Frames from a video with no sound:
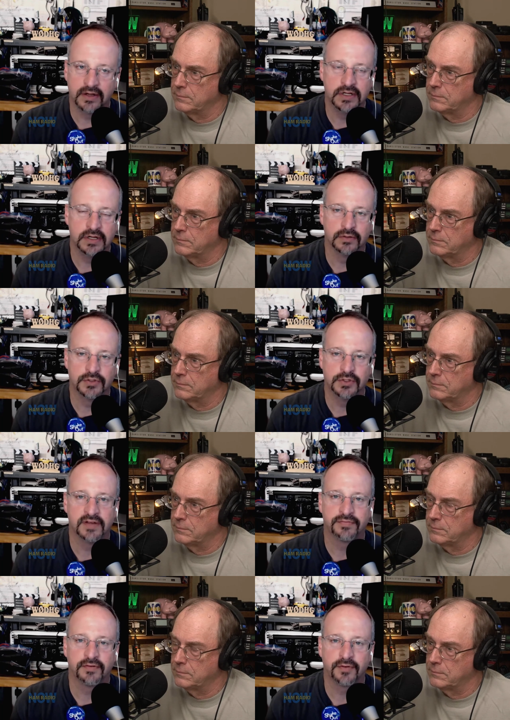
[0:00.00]
Speaker 1: you know two
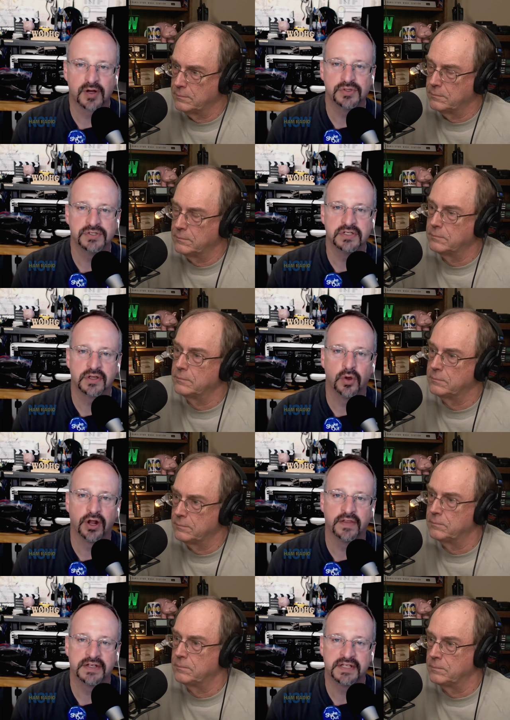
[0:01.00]
different frequencies going
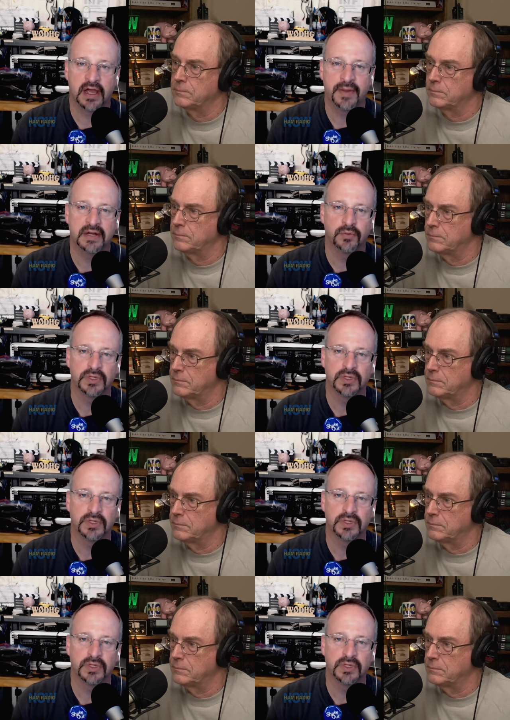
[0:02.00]
all the time. I didn't really